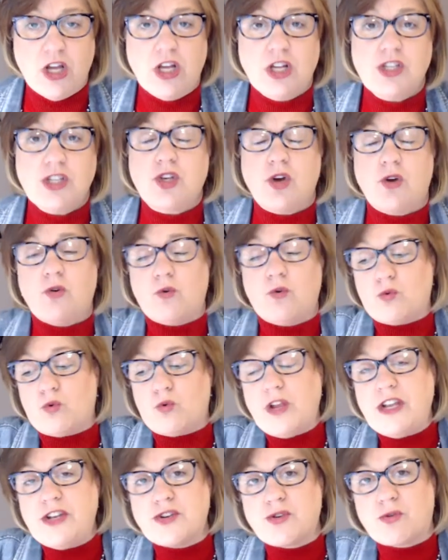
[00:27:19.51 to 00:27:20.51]
So
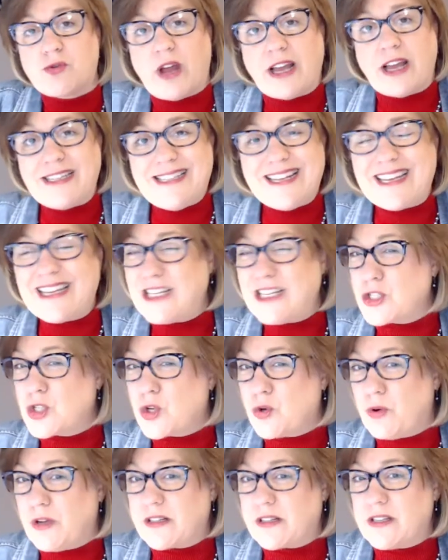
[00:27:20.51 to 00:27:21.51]
redirecting it as
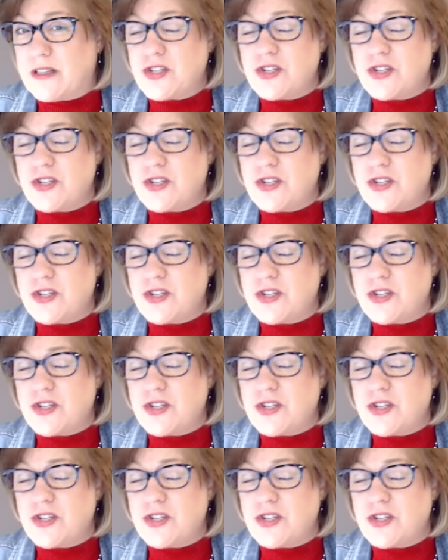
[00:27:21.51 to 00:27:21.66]
quickly